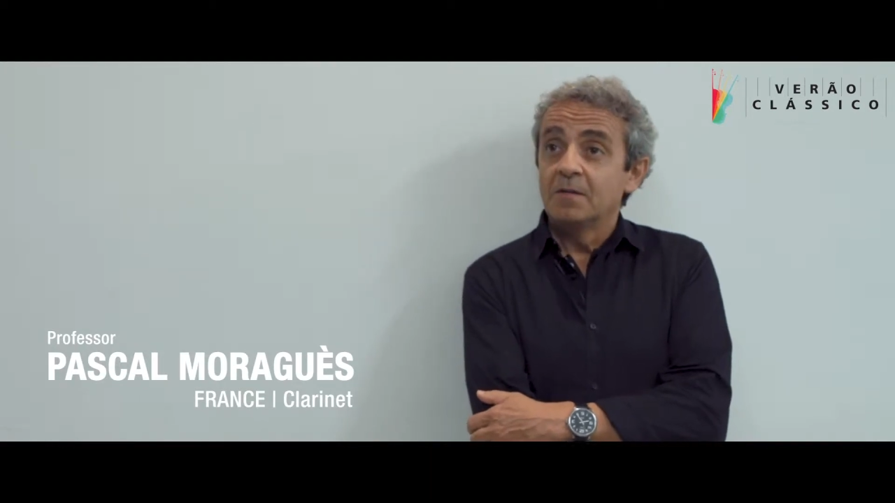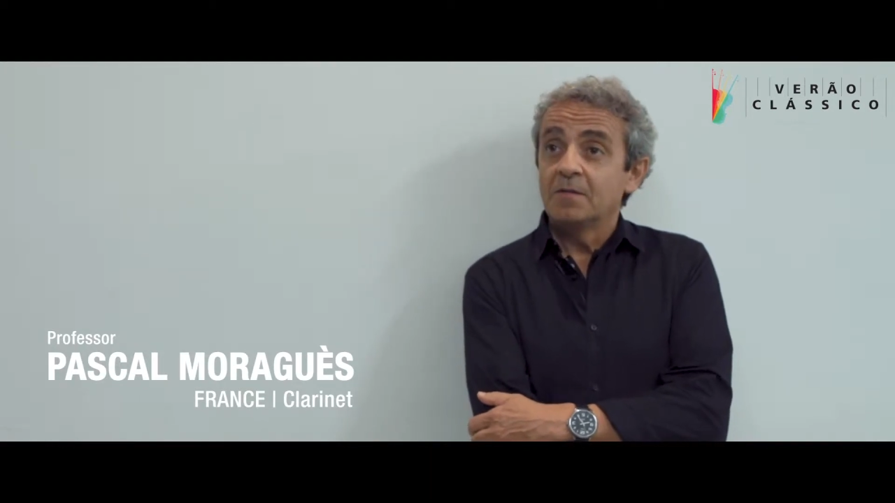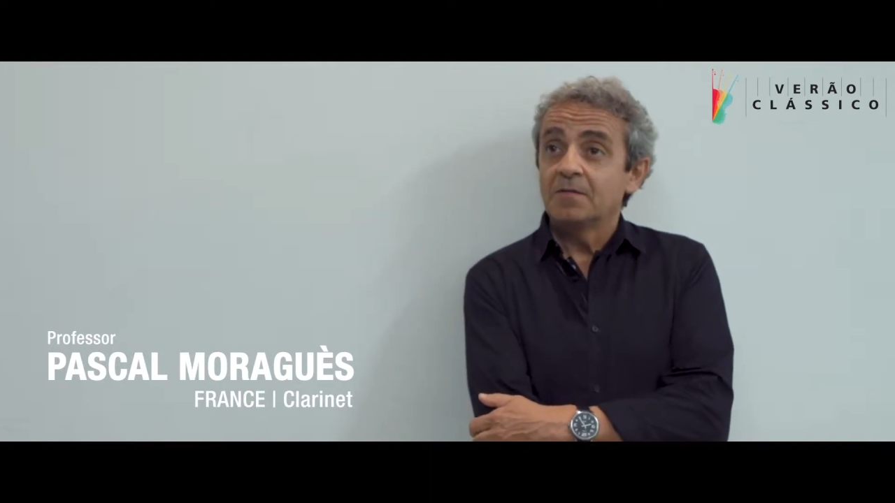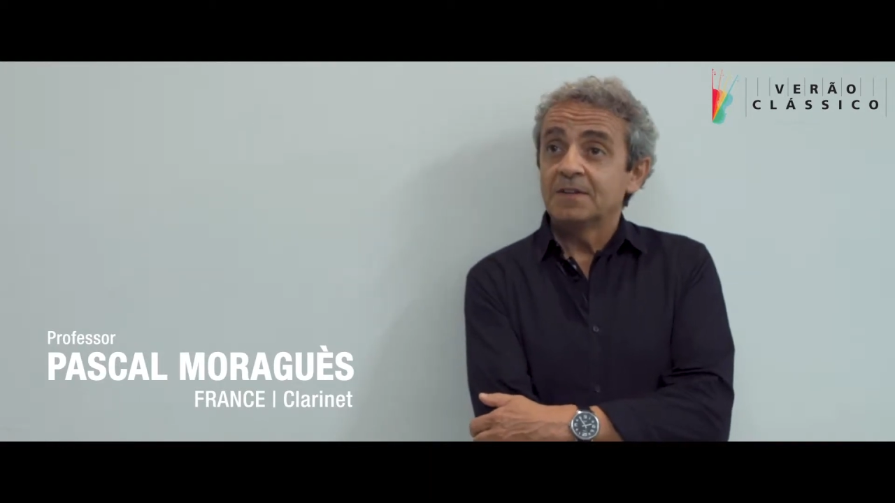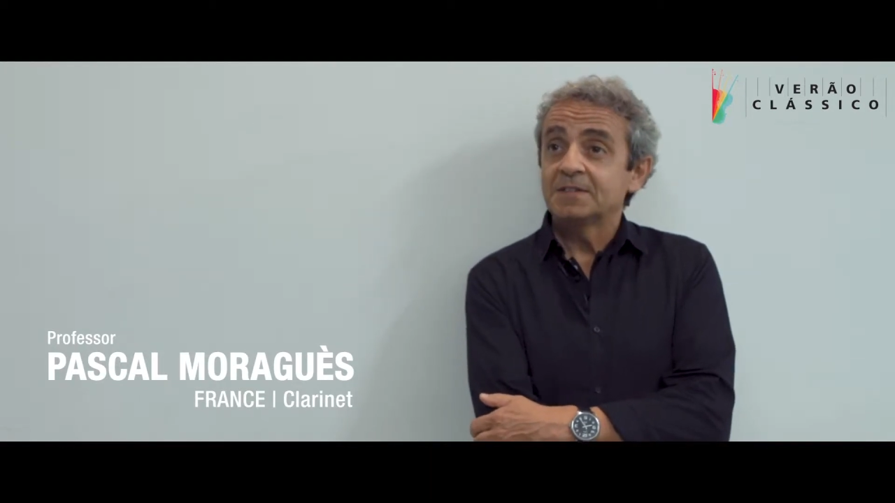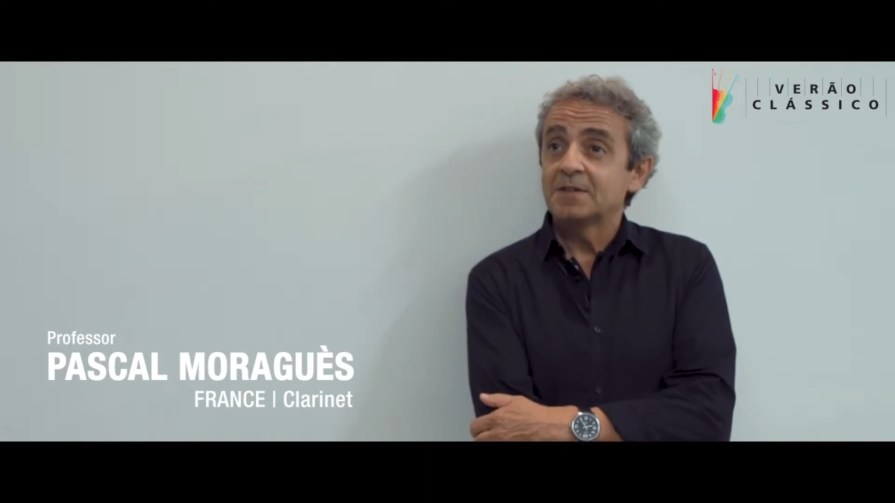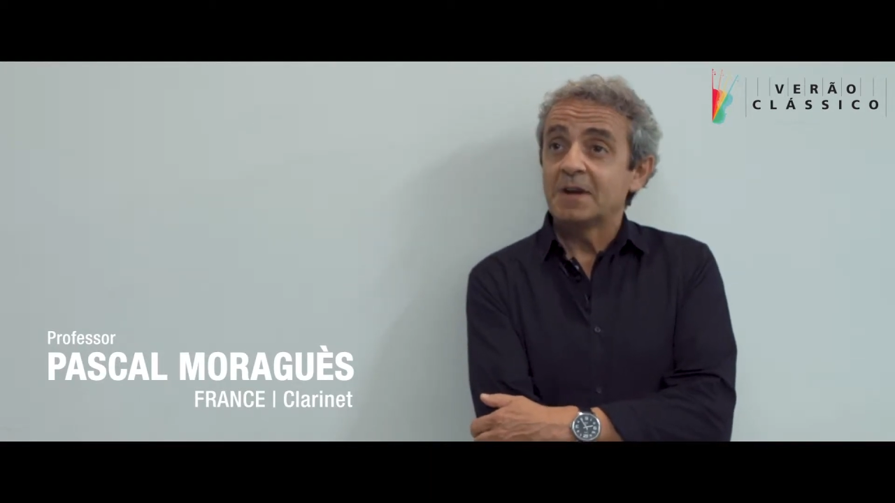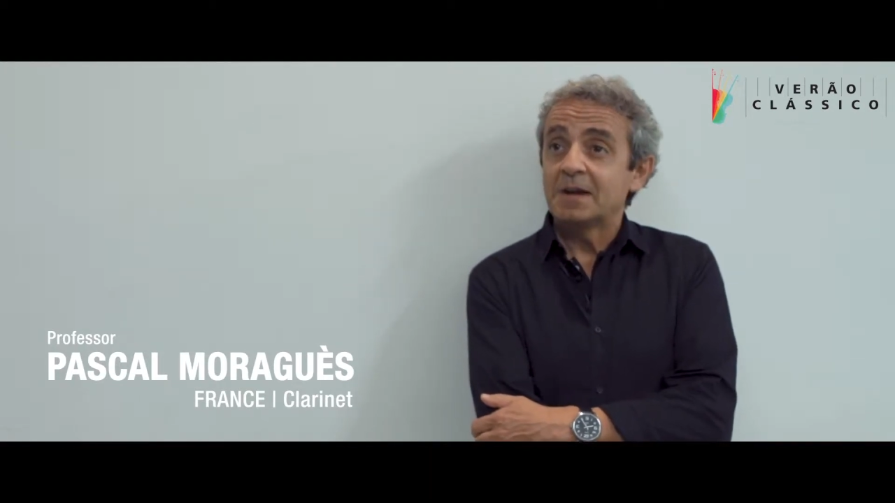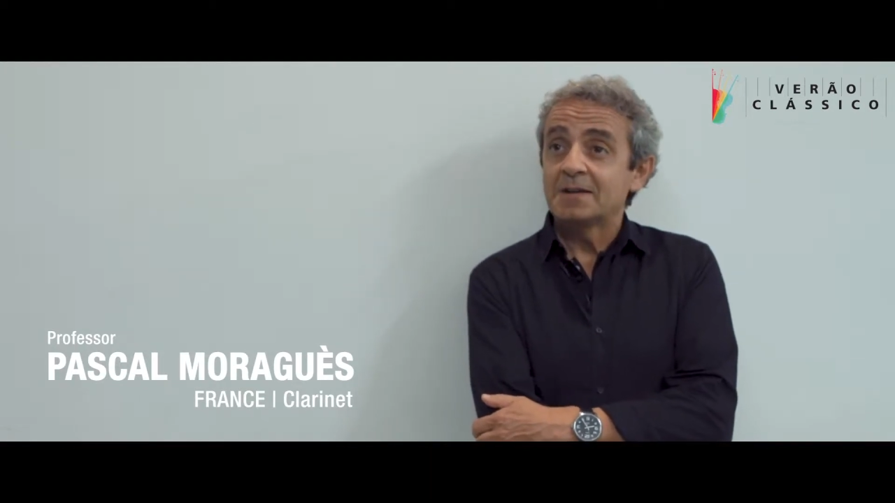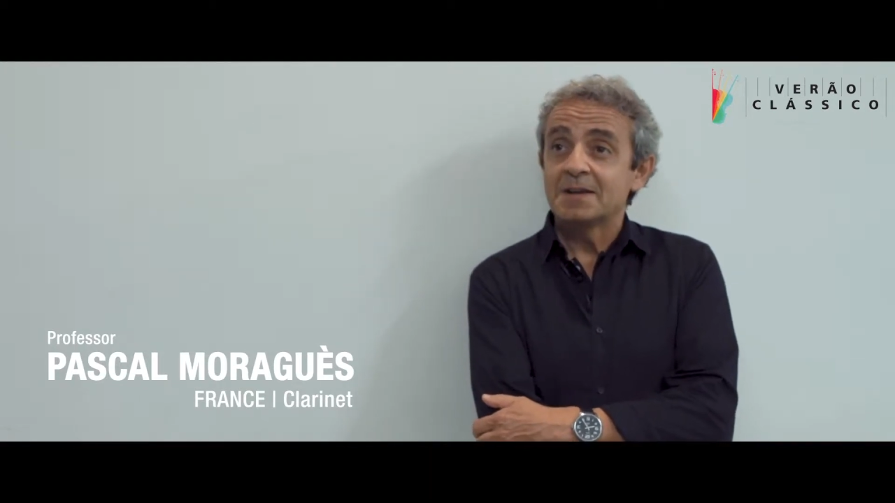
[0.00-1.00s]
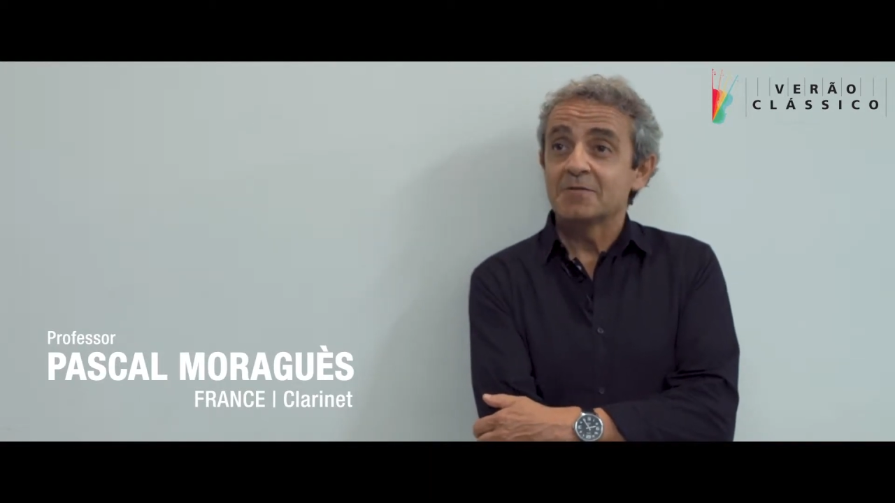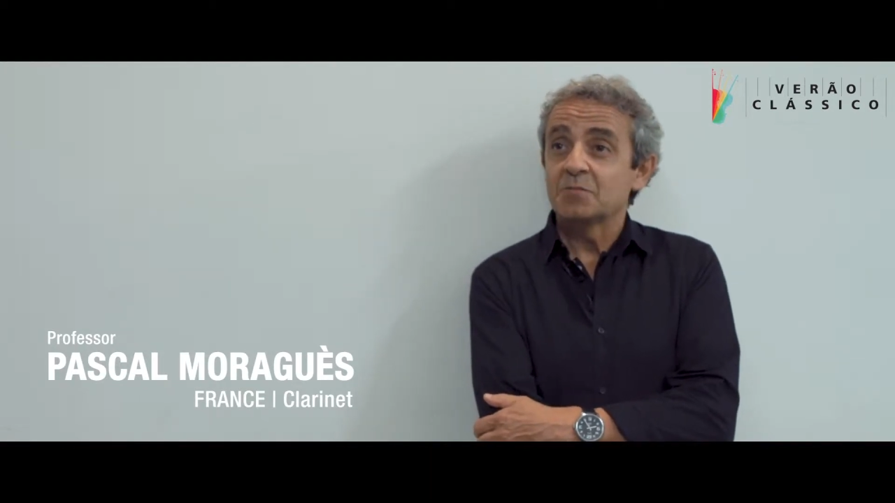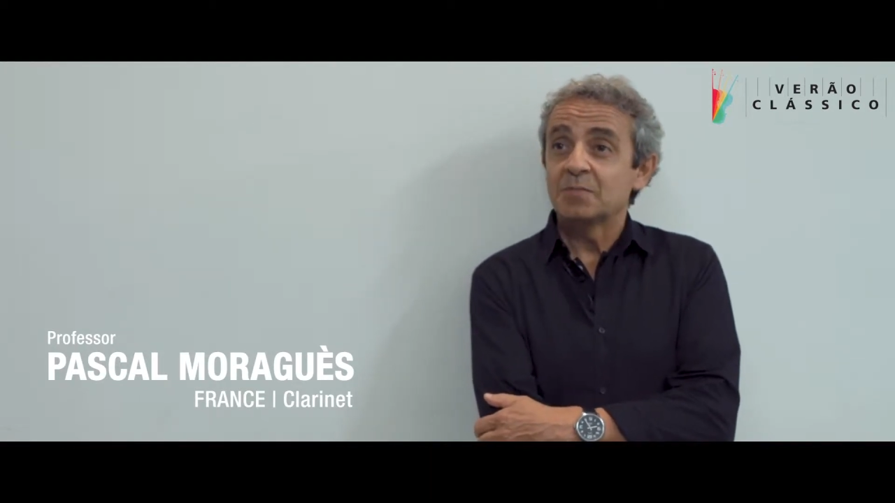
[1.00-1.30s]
festival I've never